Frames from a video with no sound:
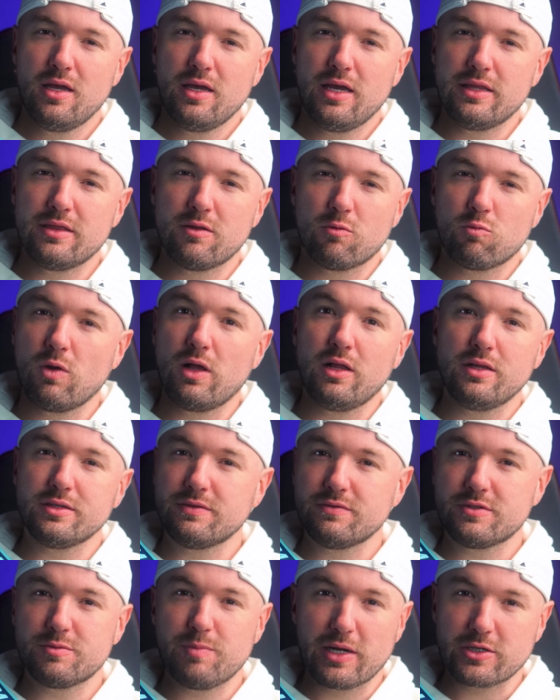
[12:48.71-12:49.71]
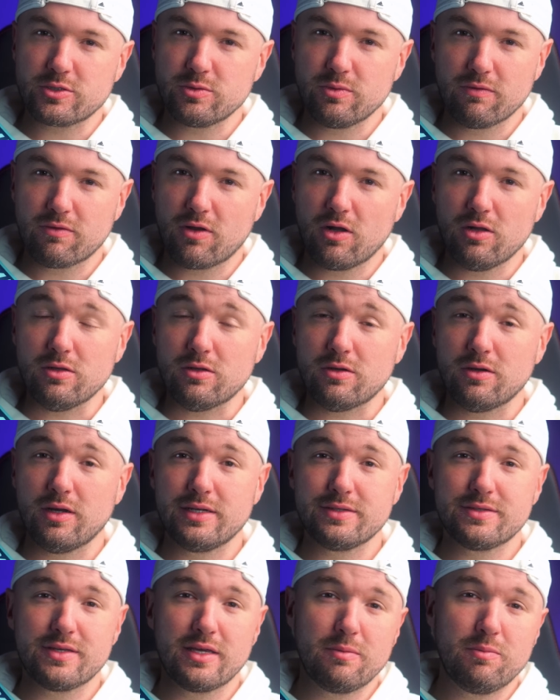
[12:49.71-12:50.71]
in the relative spectrum of color
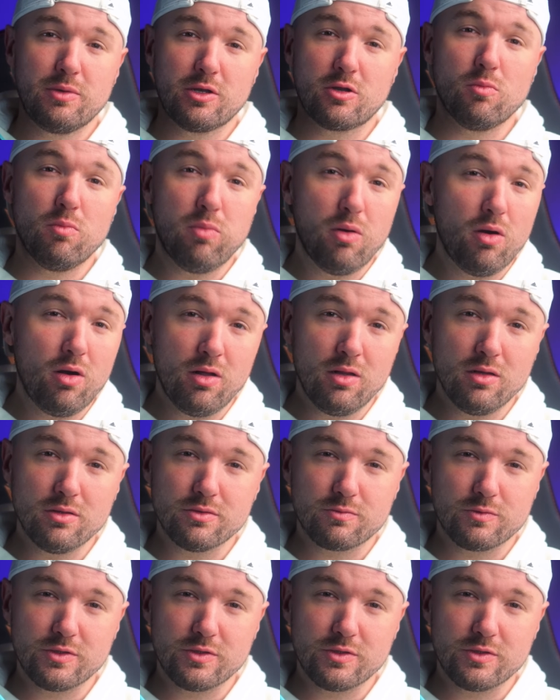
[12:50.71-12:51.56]
as a pickleball